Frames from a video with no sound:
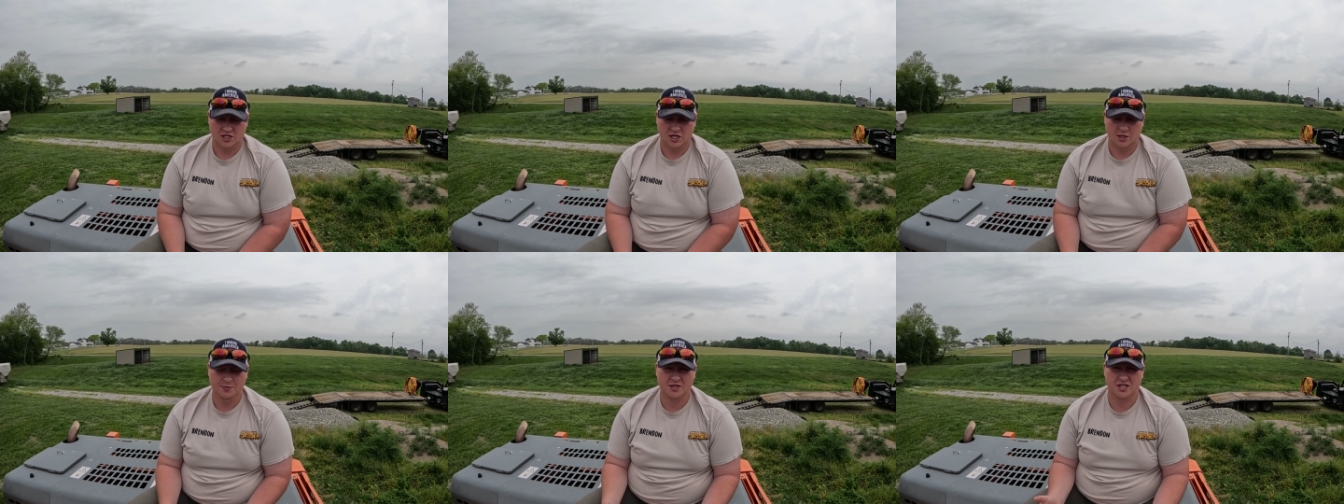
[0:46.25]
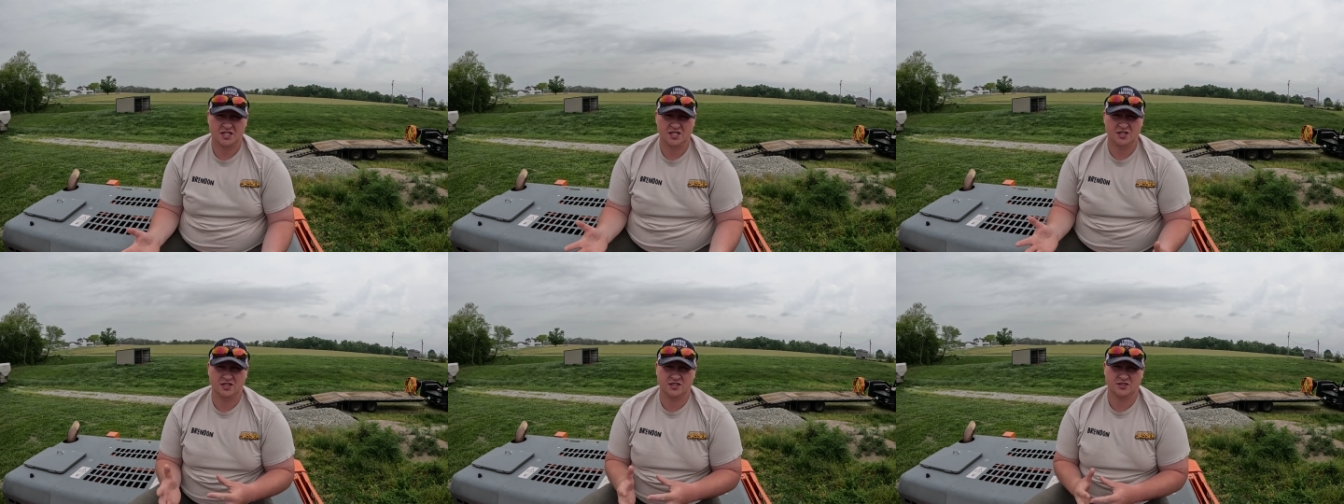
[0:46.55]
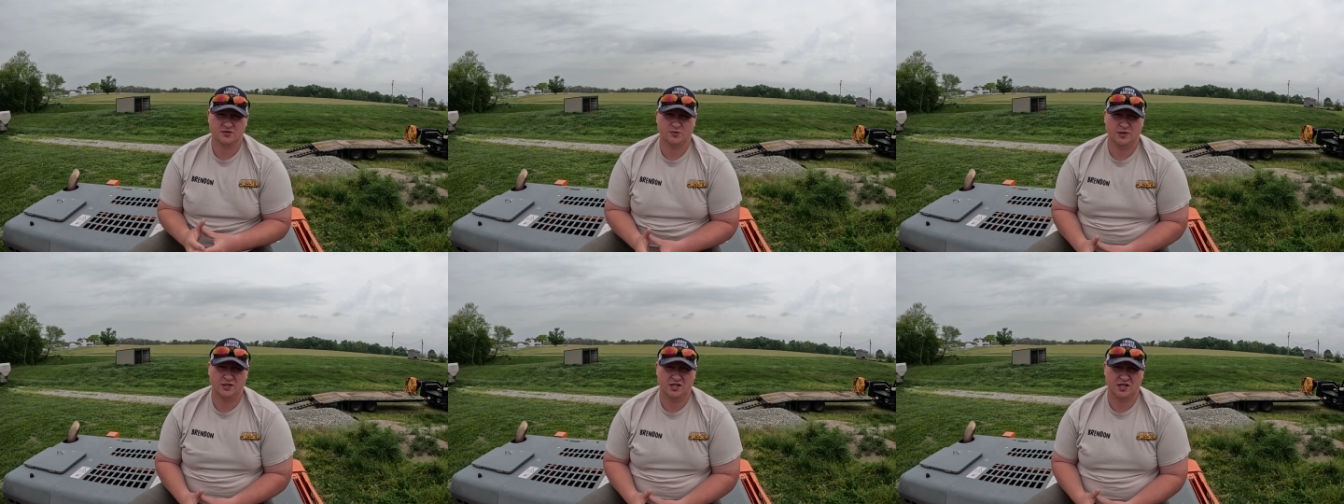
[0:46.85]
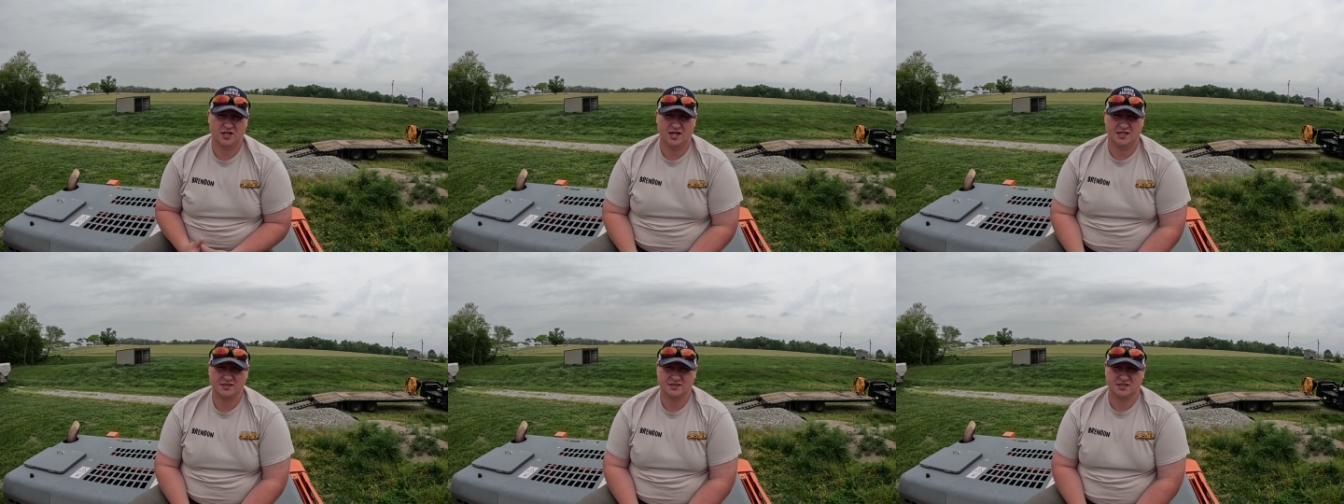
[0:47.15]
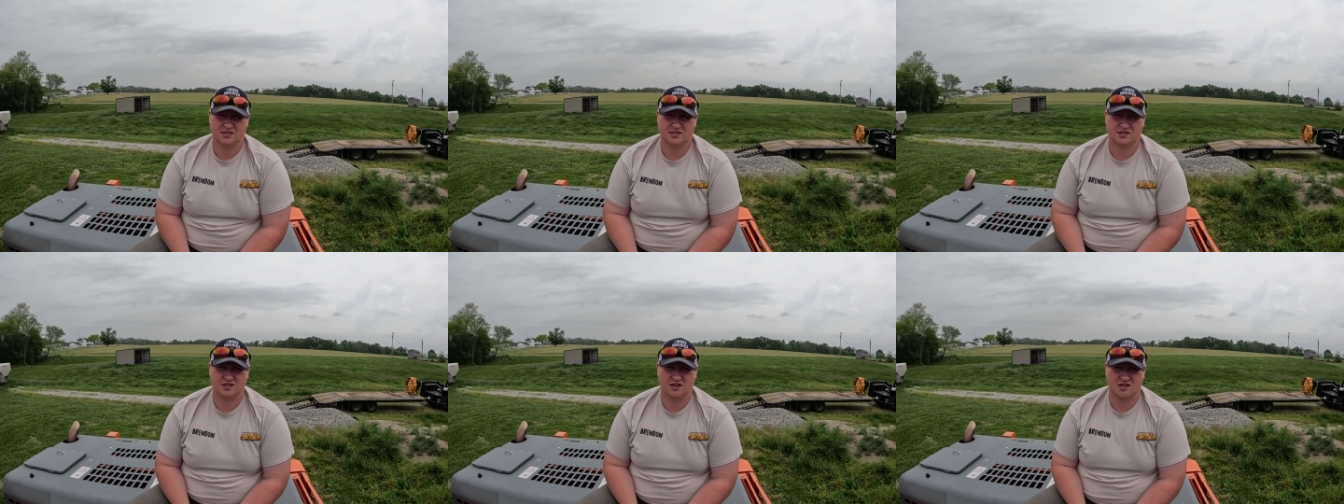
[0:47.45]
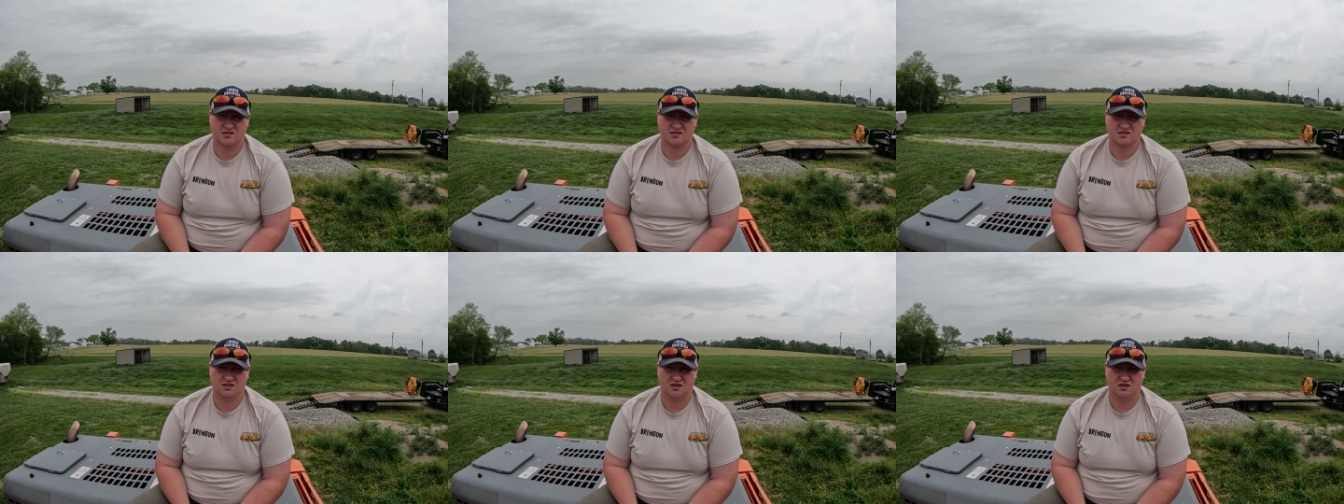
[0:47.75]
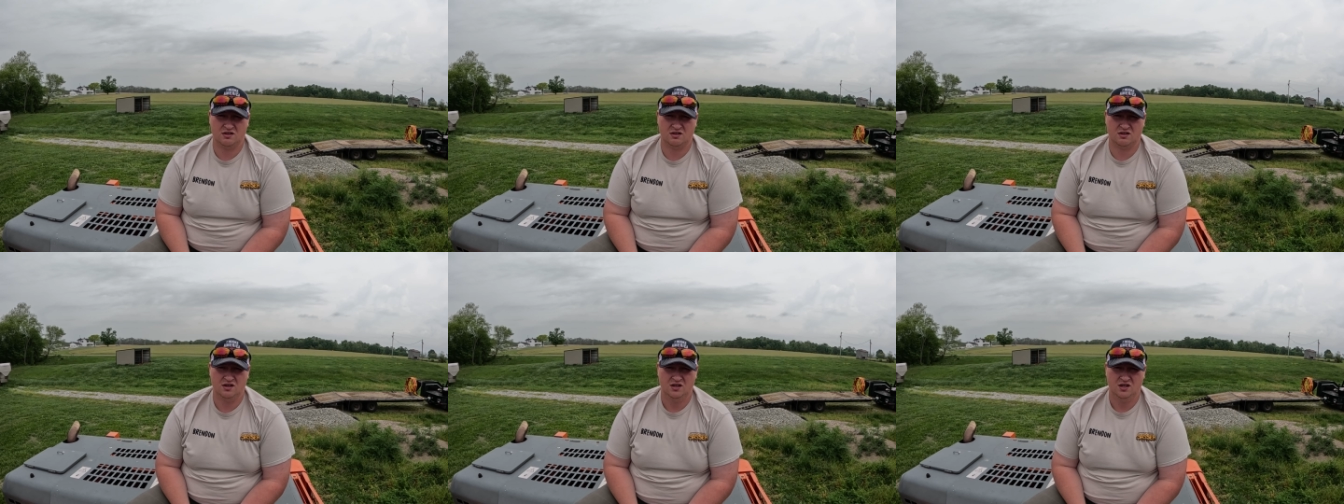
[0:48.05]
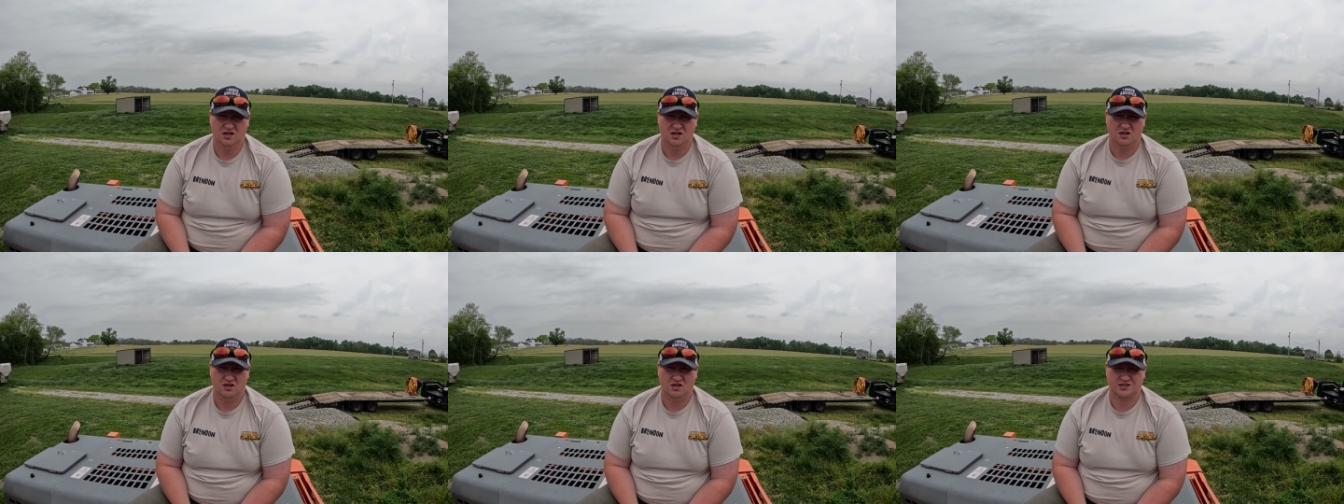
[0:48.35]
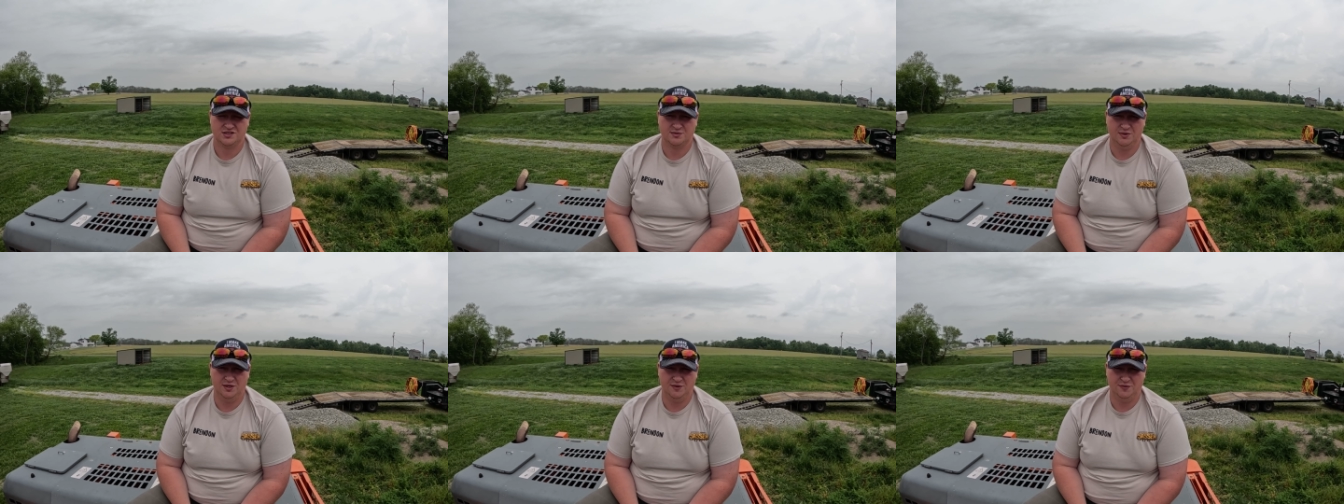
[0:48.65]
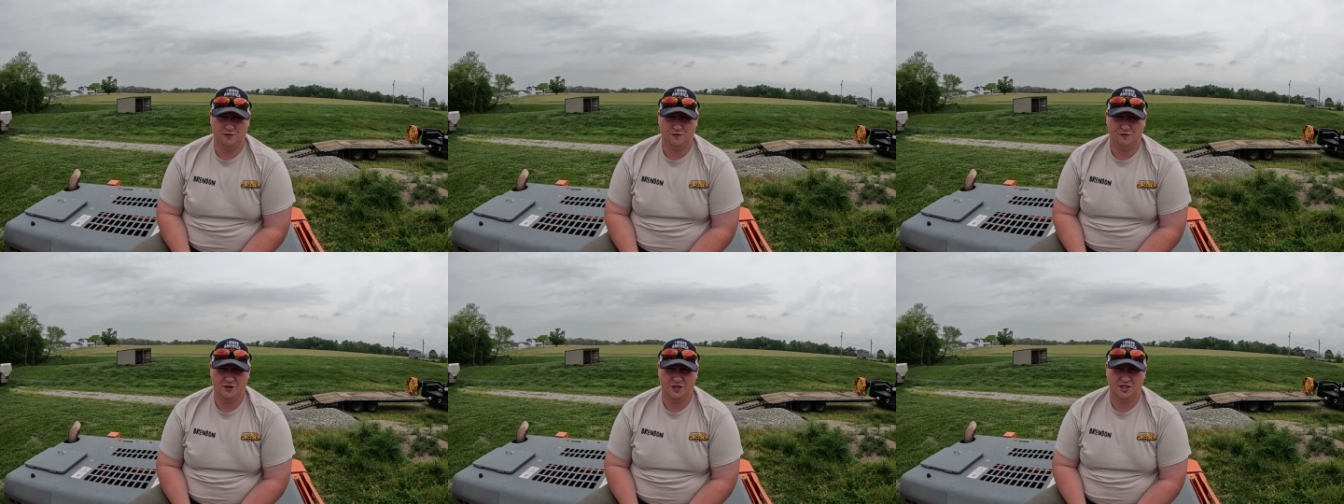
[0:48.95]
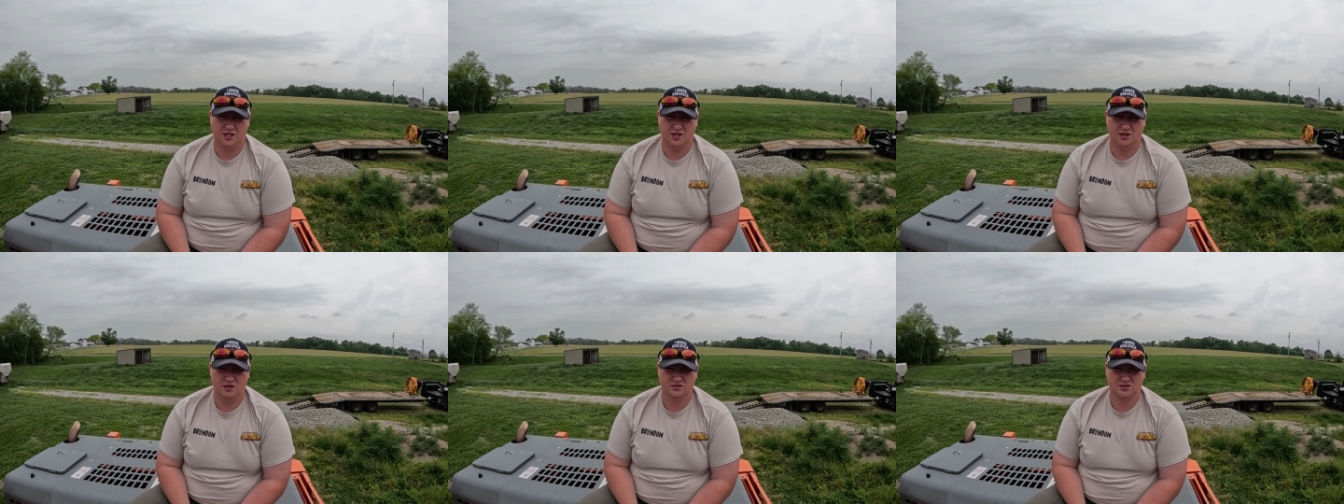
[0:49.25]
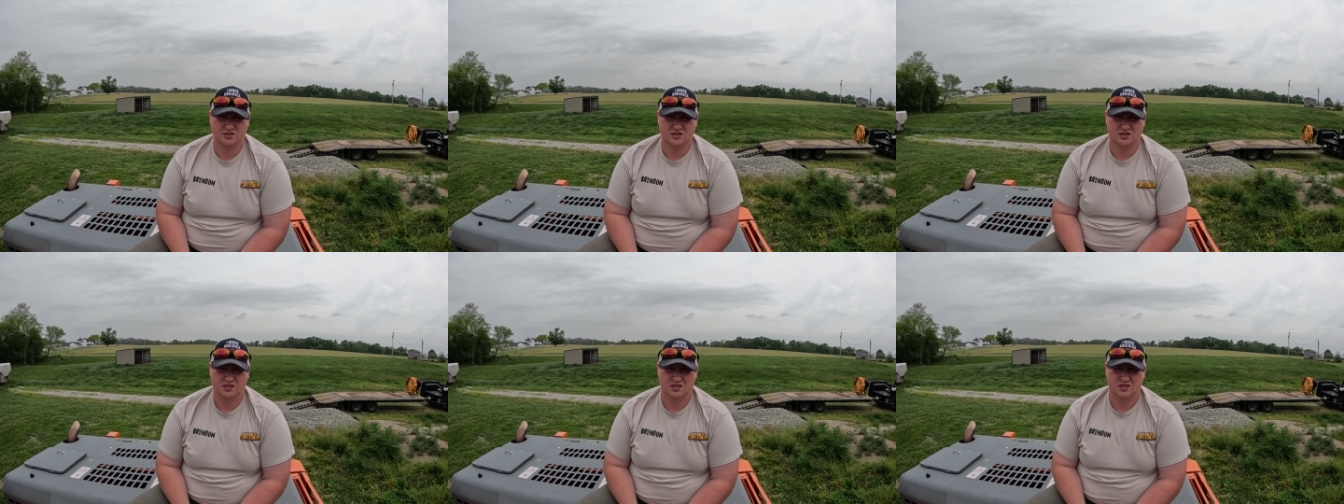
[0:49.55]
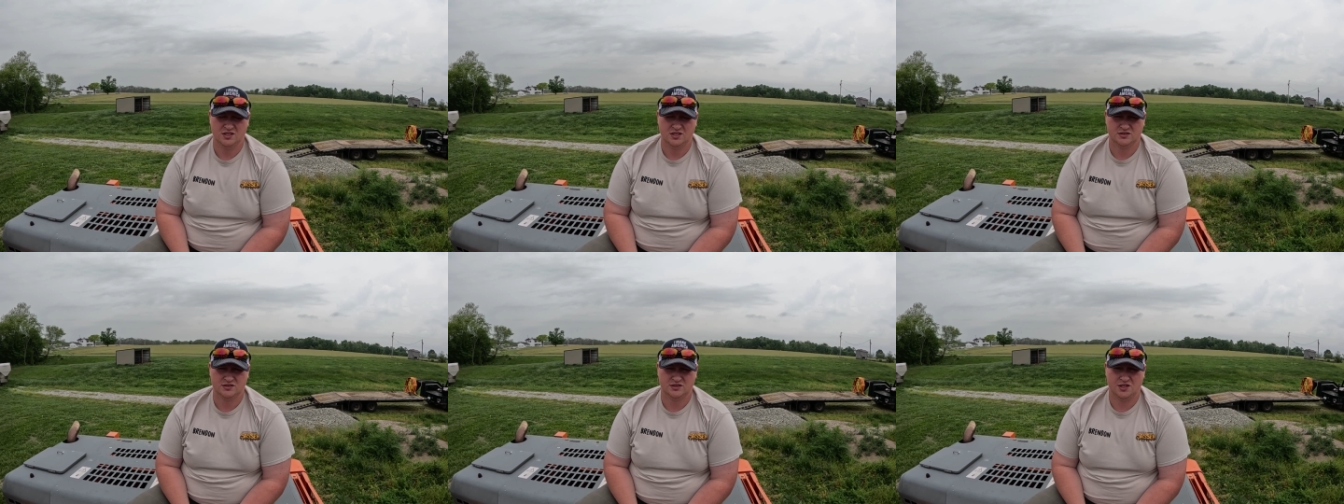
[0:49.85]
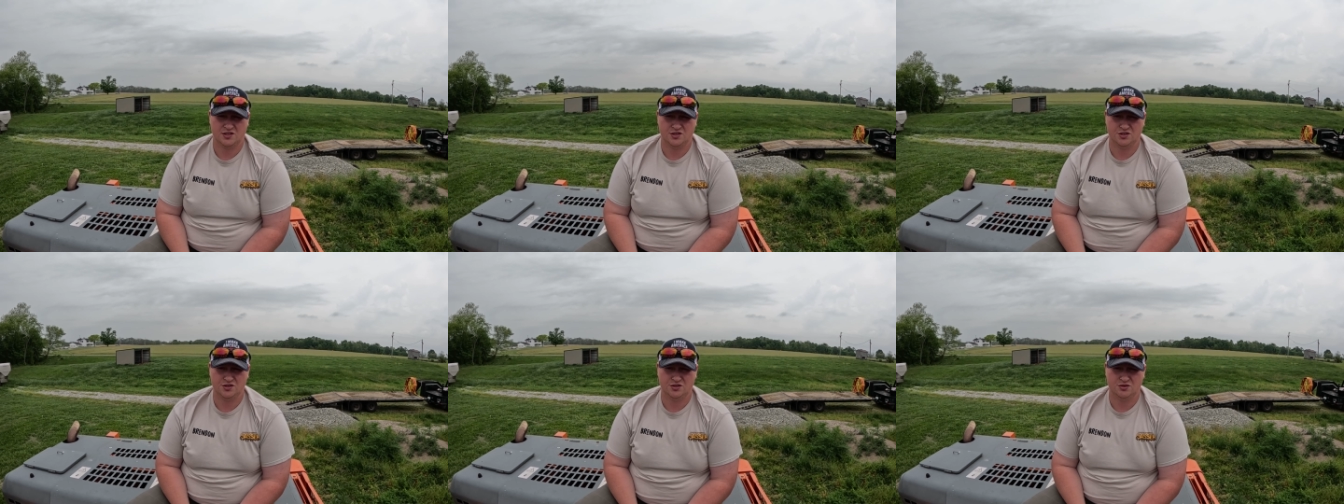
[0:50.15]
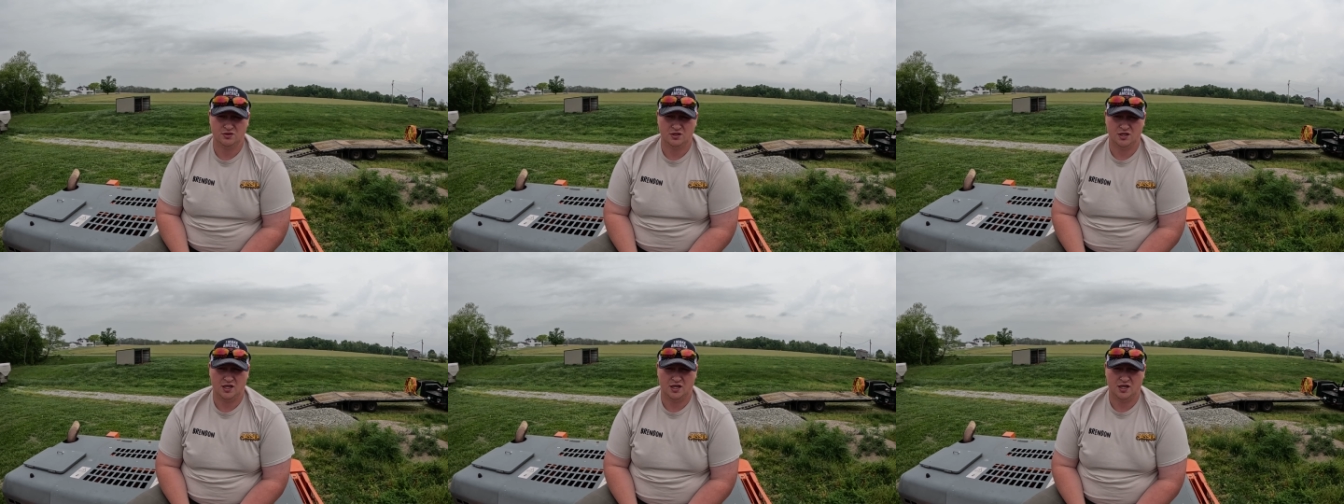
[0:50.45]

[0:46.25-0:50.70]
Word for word: I'd be curious what your guys' thoughts are on some different videos to do.